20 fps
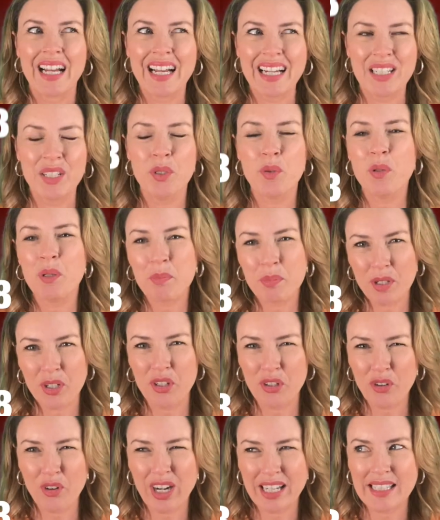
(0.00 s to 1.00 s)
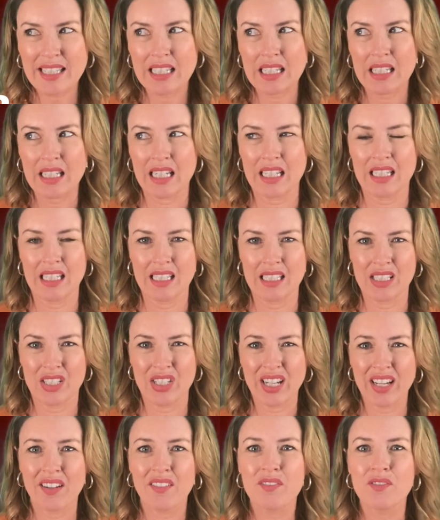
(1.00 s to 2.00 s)
Are you a procrastinator? Do
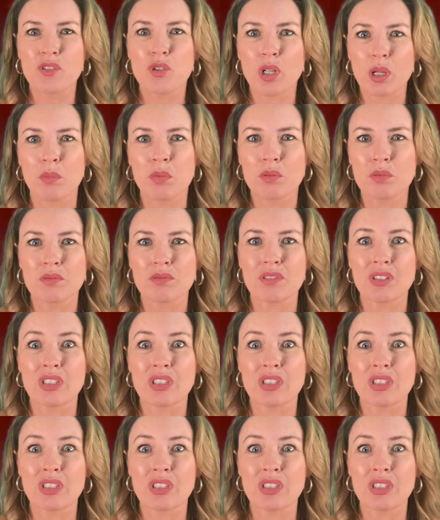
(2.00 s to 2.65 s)
you have trouble